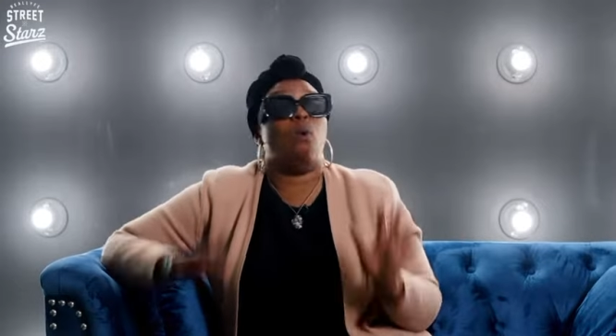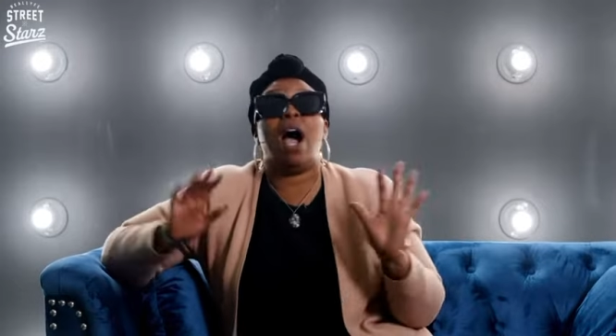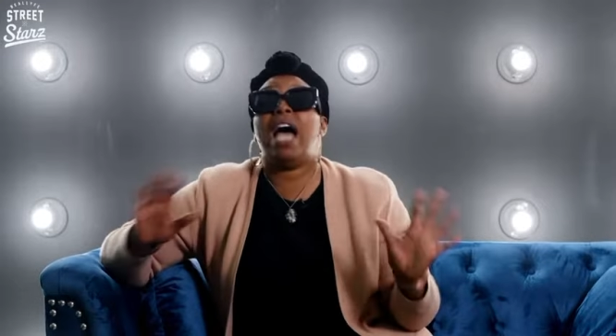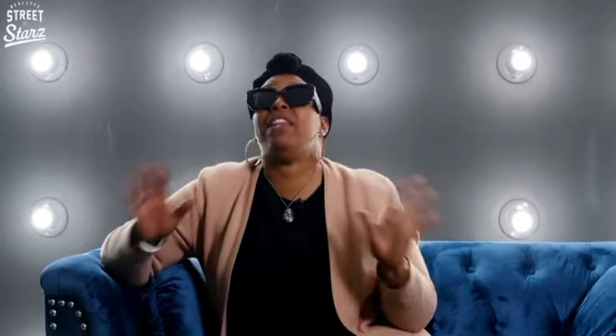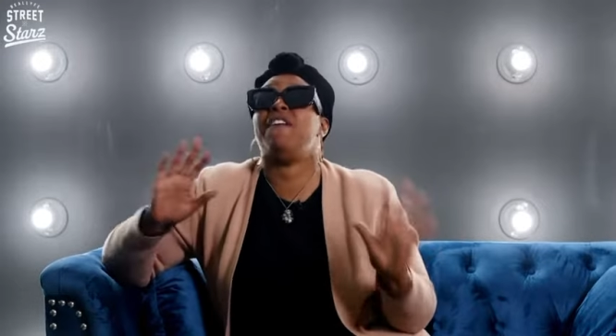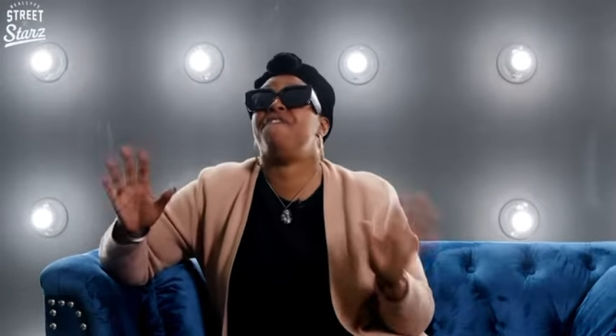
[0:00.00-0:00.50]

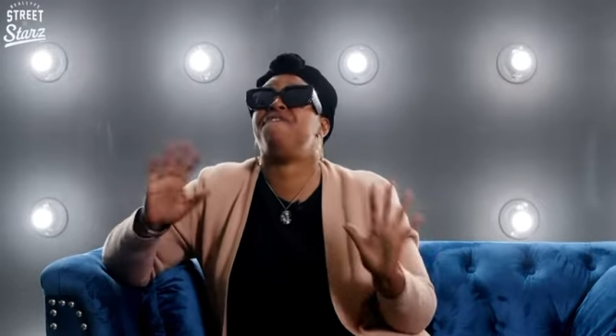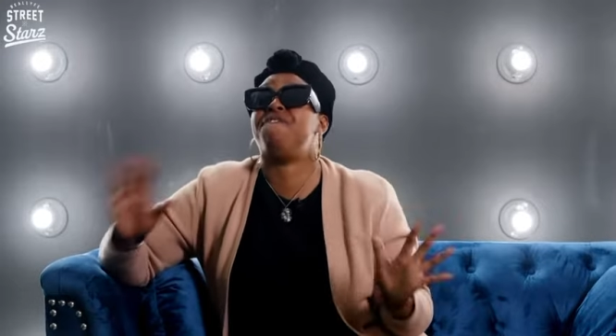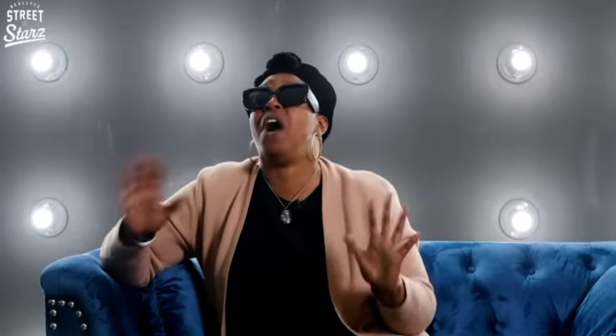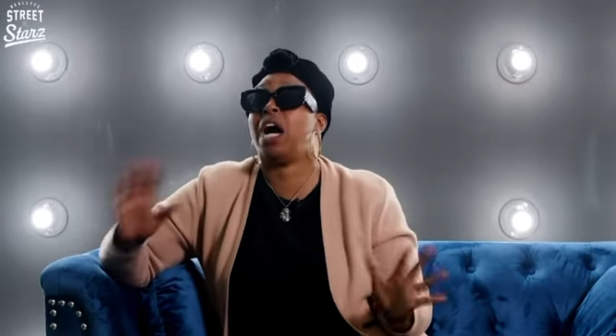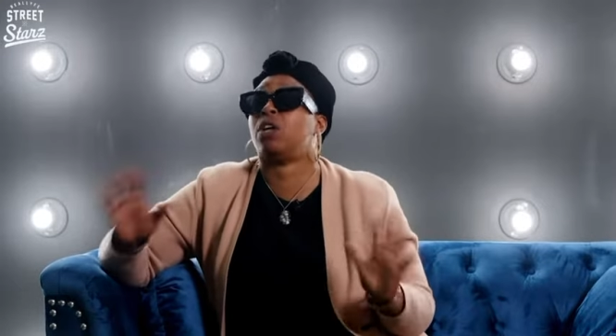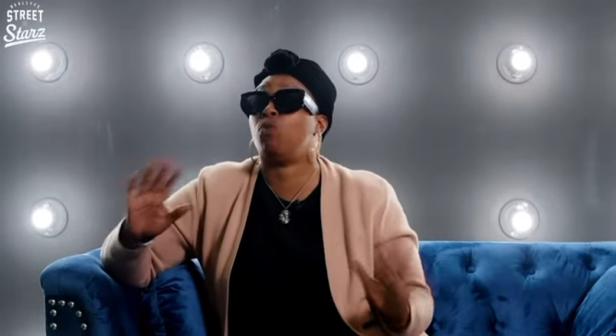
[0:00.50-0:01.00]
Why the
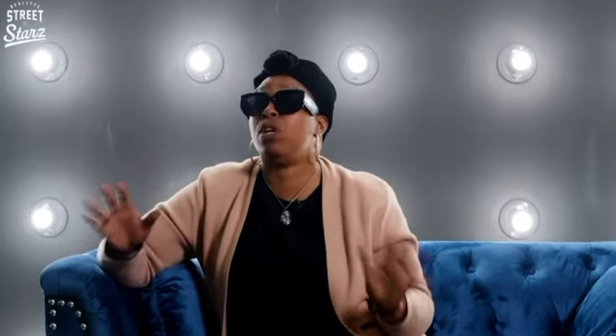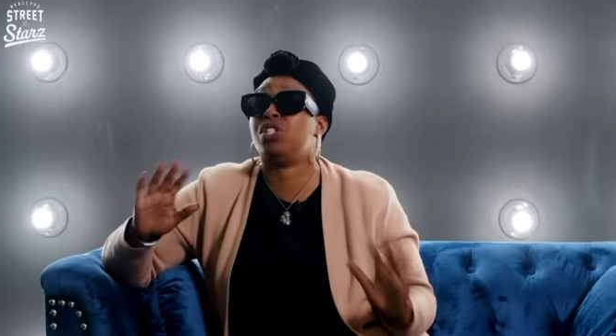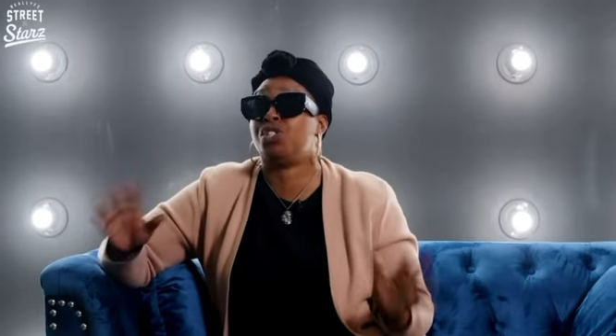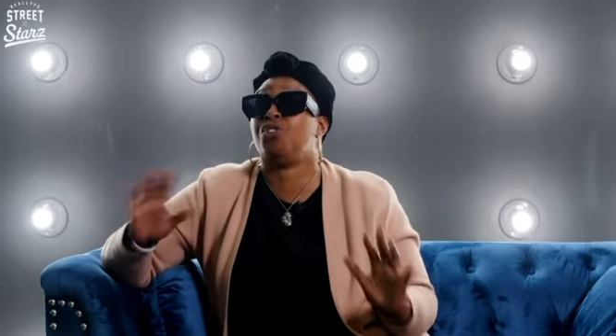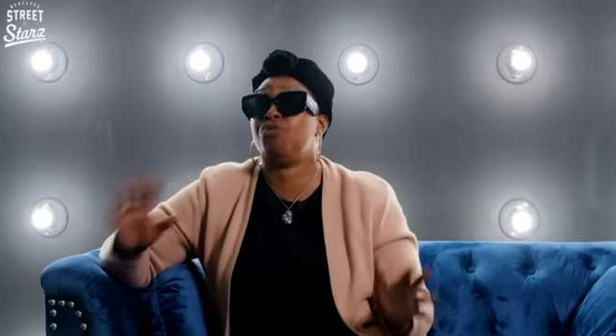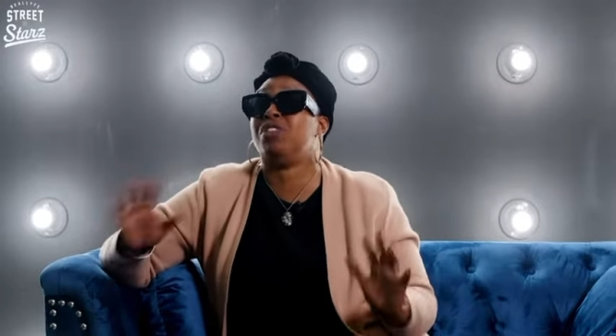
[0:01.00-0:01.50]
fuck would
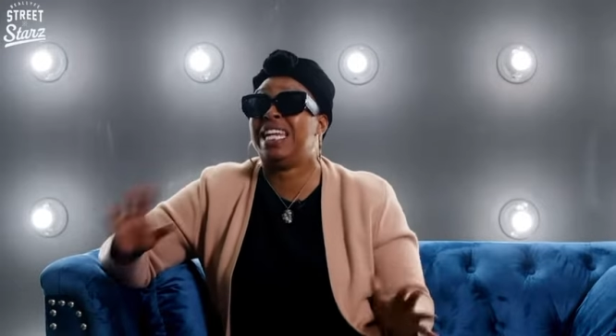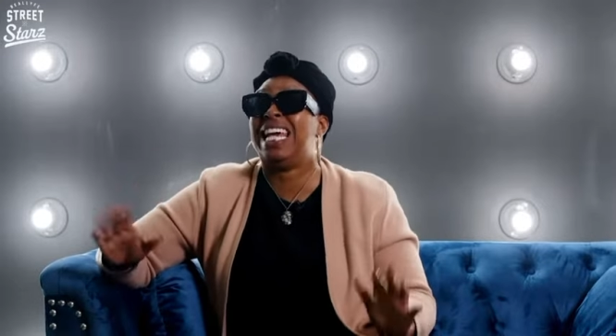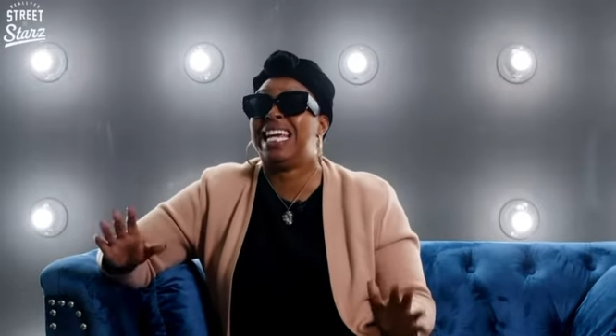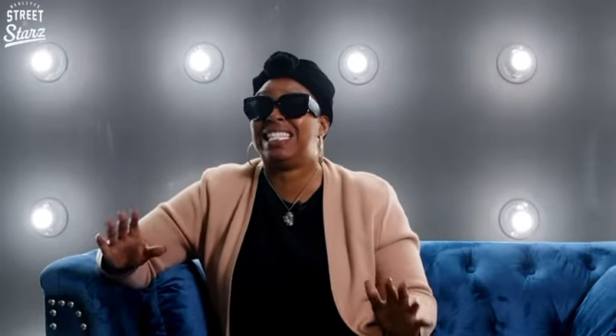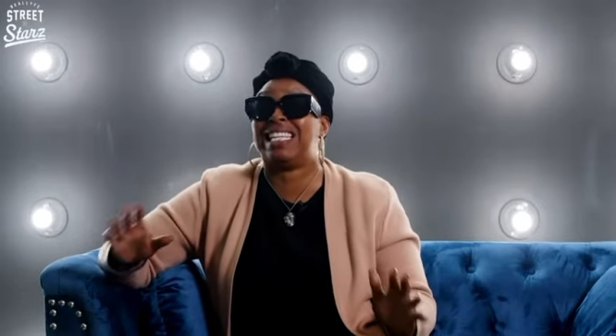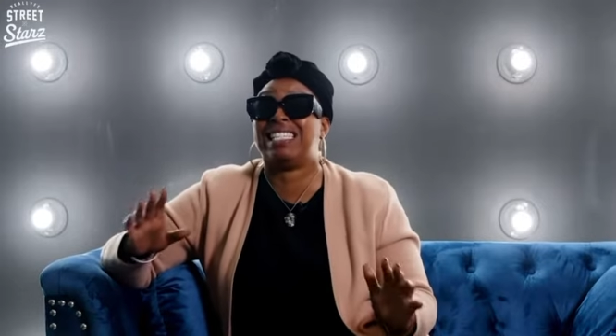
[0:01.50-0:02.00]
you
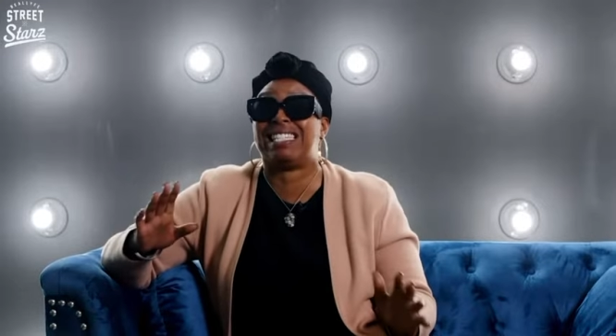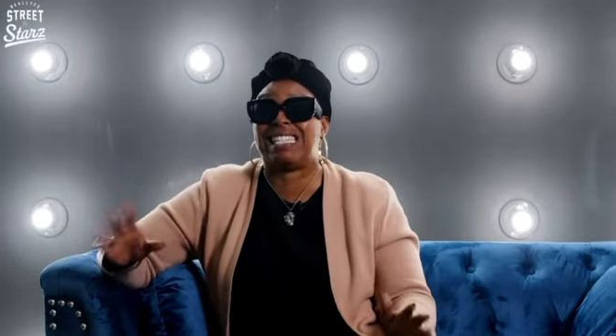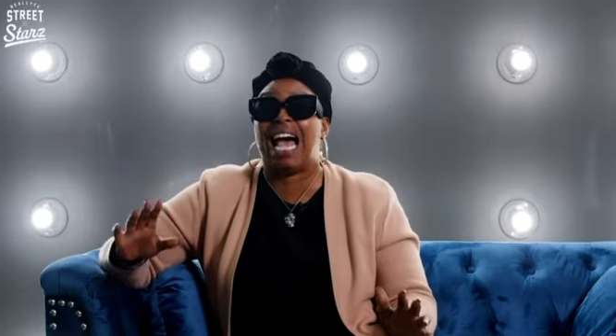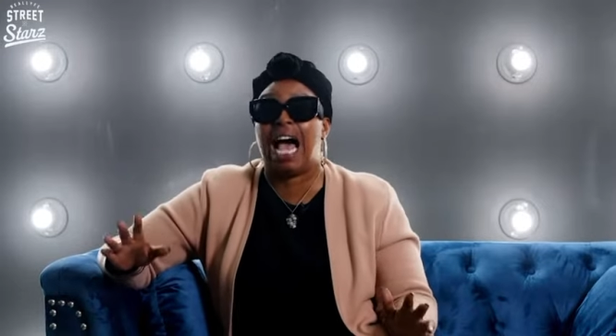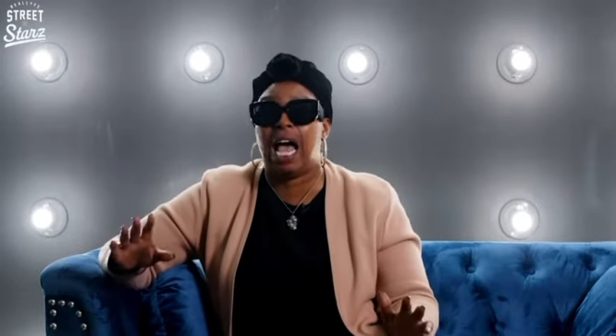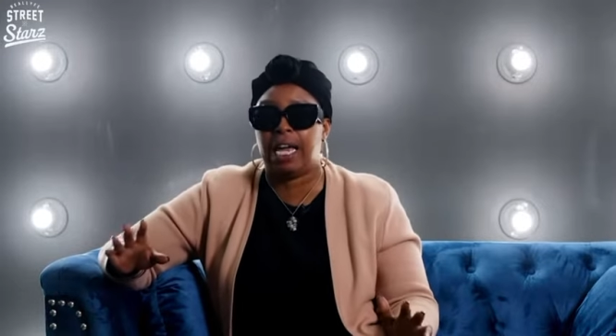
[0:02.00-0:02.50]
need to
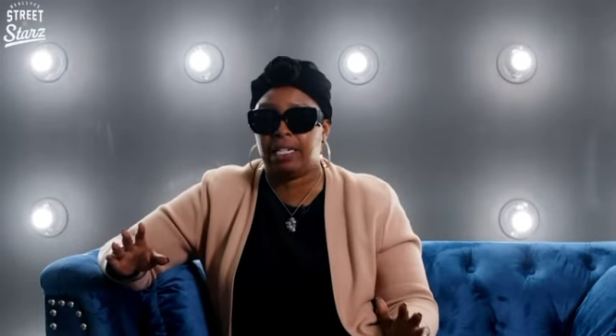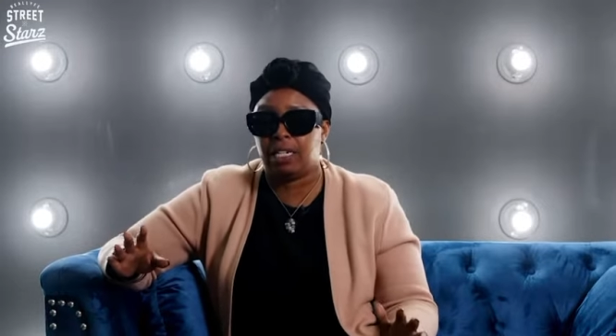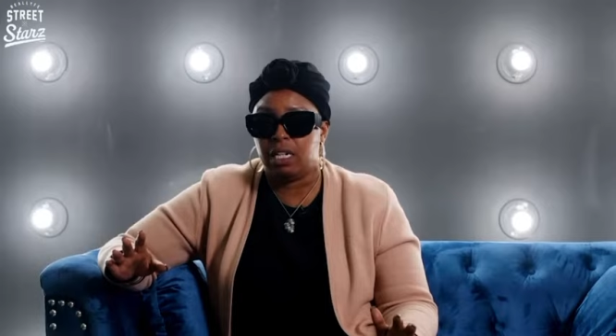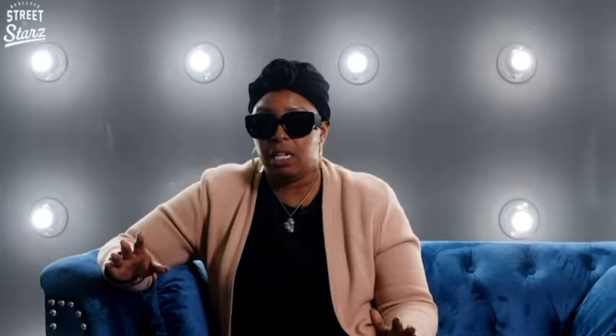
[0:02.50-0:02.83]
sign?